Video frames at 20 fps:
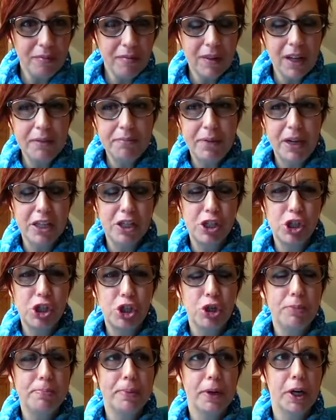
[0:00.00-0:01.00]
Been
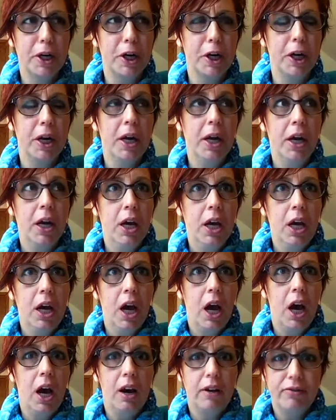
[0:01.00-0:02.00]
super
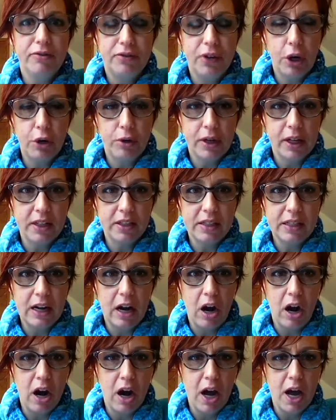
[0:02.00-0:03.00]
uh, focused
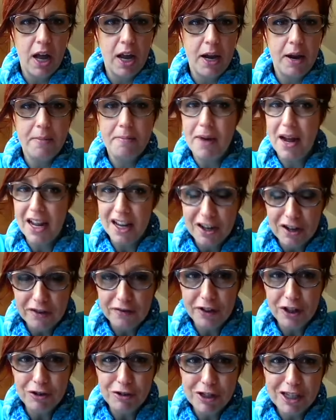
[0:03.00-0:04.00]
on my
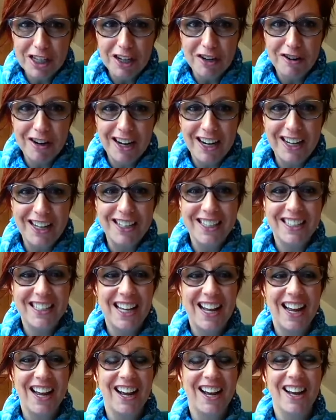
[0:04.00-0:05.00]
interview series
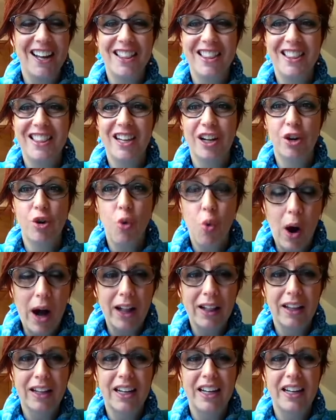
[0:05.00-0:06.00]
and the
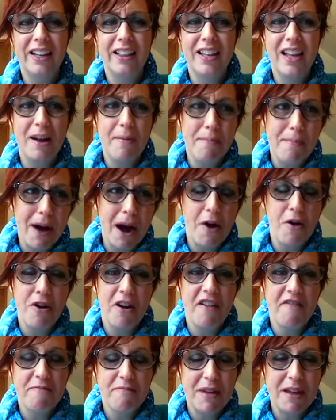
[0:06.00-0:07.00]
quality and the amount
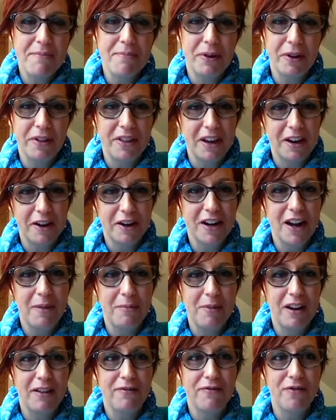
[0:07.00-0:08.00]
of people that are coming
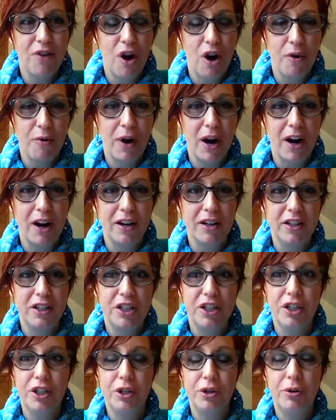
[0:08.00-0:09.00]
forward
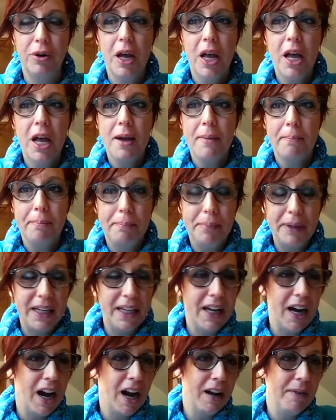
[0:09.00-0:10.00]
to be
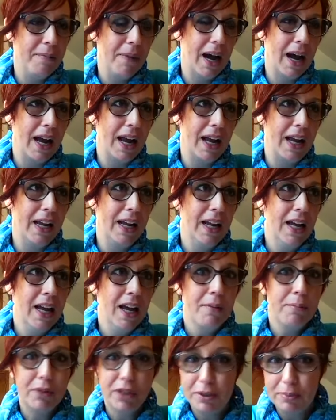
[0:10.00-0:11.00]
on my
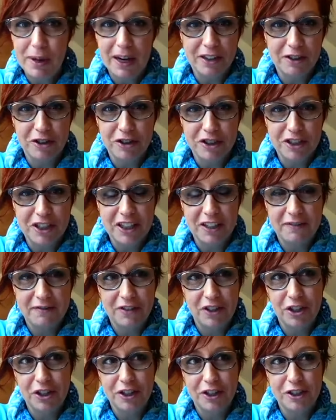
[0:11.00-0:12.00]
Perspective
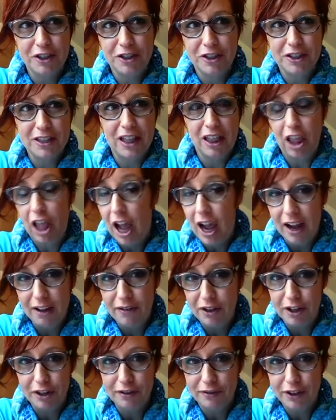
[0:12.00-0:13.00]
Shifters live
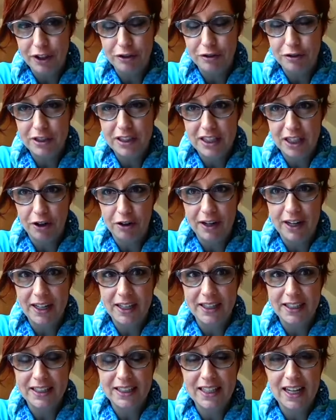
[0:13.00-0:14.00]
interview
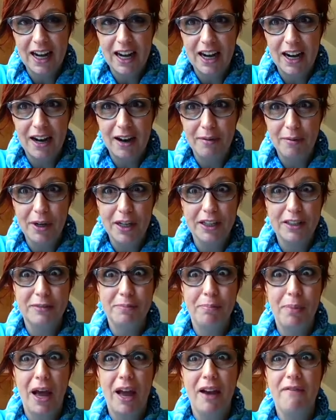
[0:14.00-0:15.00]
series um, has
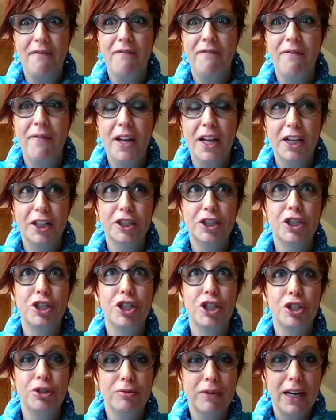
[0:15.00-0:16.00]
been
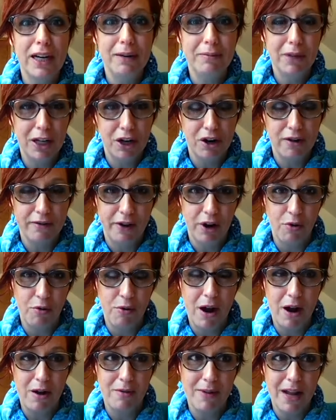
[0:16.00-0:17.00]
extremely
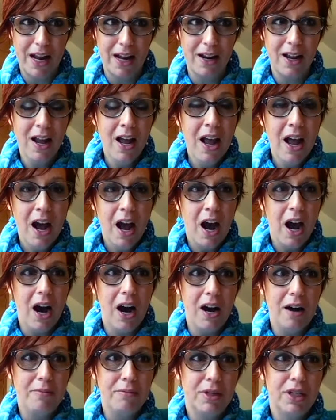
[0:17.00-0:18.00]
overwhelming
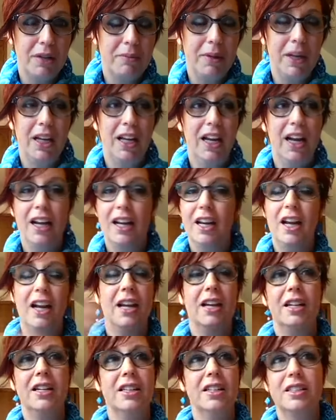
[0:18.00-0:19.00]
um, to me. It,
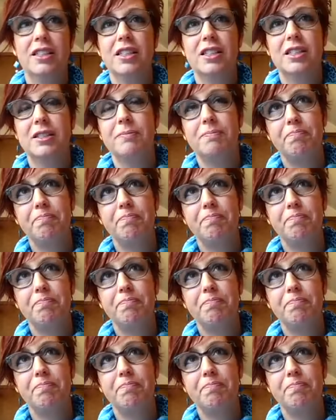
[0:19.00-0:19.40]
it's